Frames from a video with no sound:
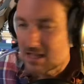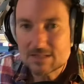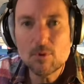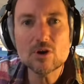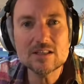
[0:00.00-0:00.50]

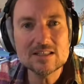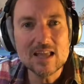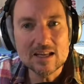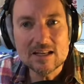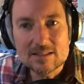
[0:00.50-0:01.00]
Smoggy
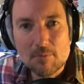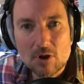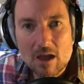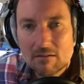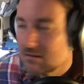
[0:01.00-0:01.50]
today, innit?
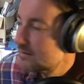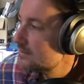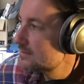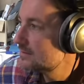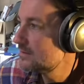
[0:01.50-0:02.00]
Smoggy.
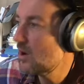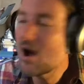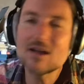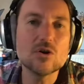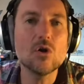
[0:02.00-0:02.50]

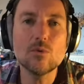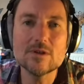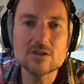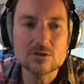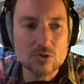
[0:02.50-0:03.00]
Ah, all the
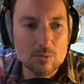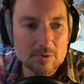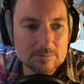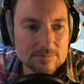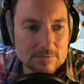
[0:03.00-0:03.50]
windows
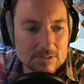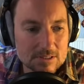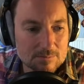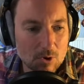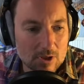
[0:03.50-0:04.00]
open.
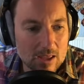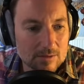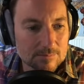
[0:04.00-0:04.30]
Smoggy.